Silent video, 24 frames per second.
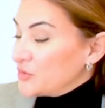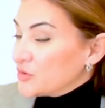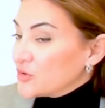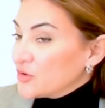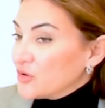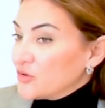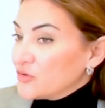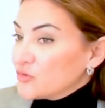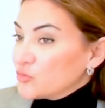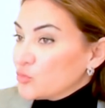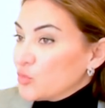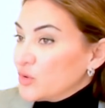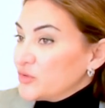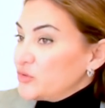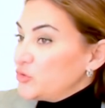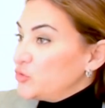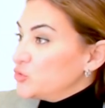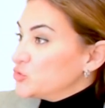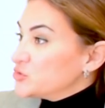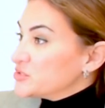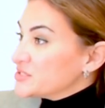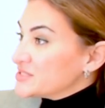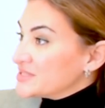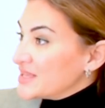Because what
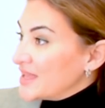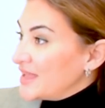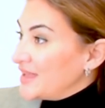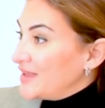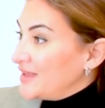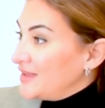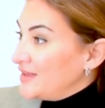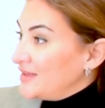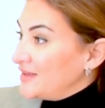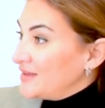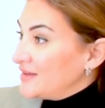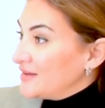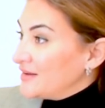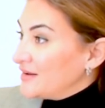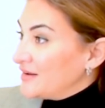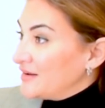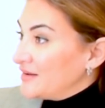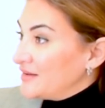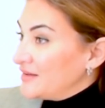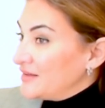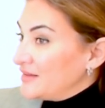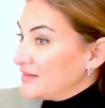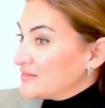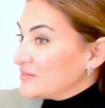you say
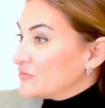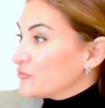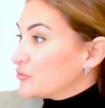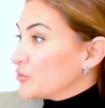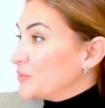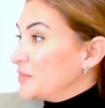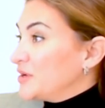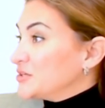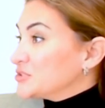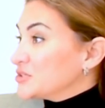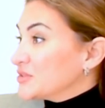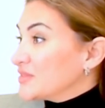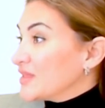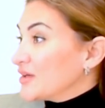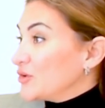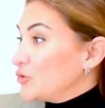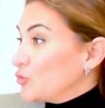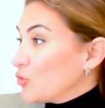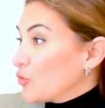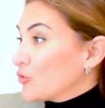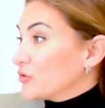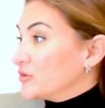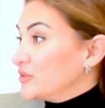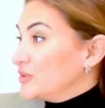is information that
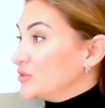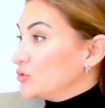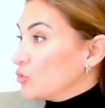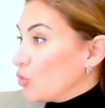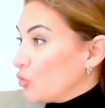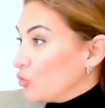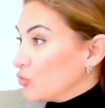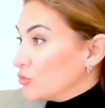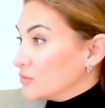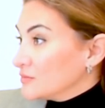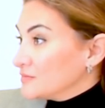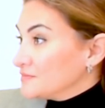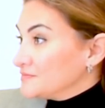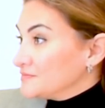you already know.